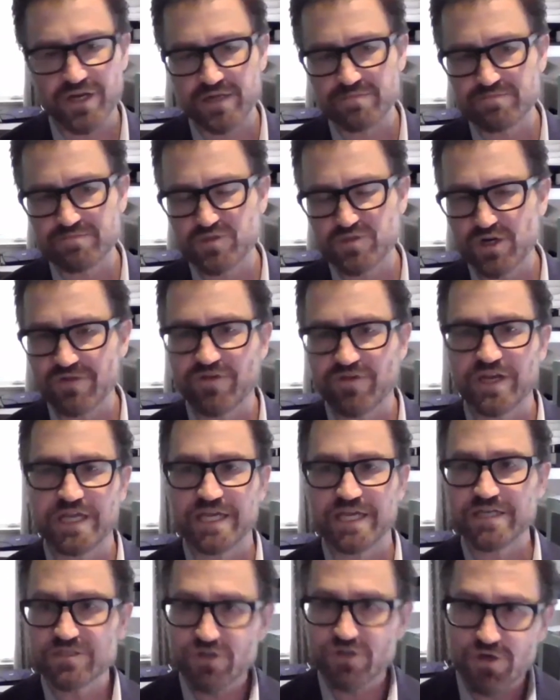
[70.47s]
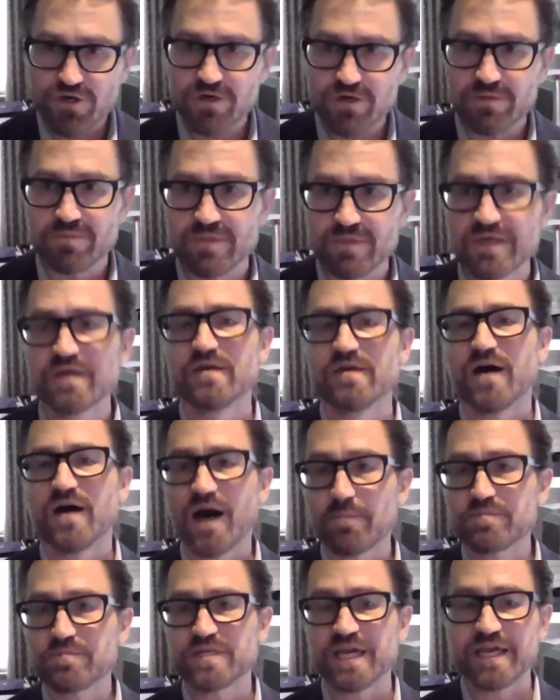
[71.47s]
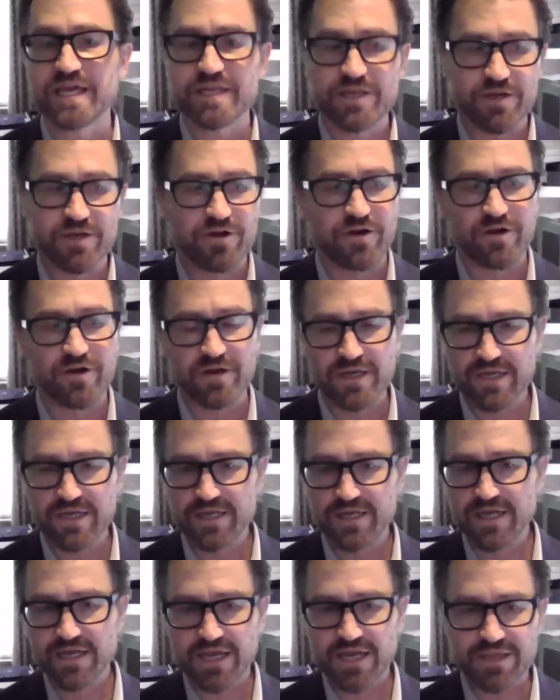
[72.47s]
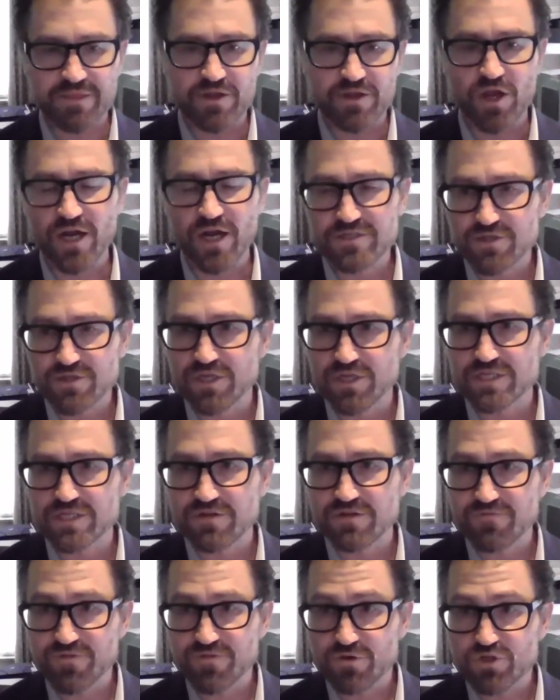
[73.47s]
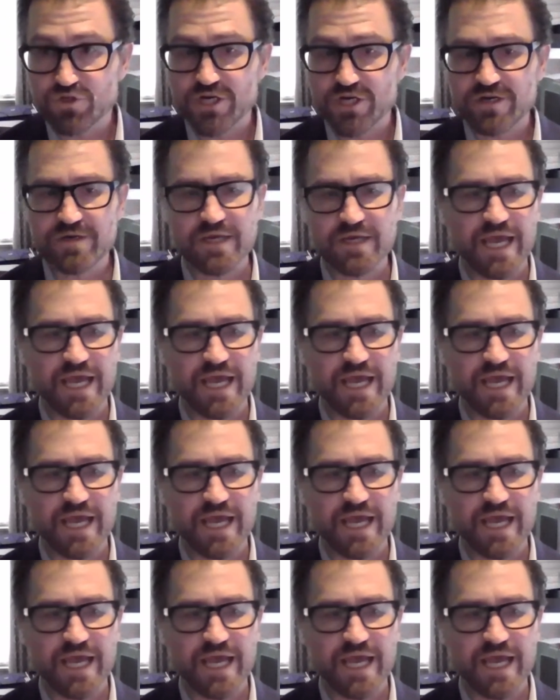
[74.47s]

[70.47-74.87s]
put out a sort of an interim update here in the not too distant future.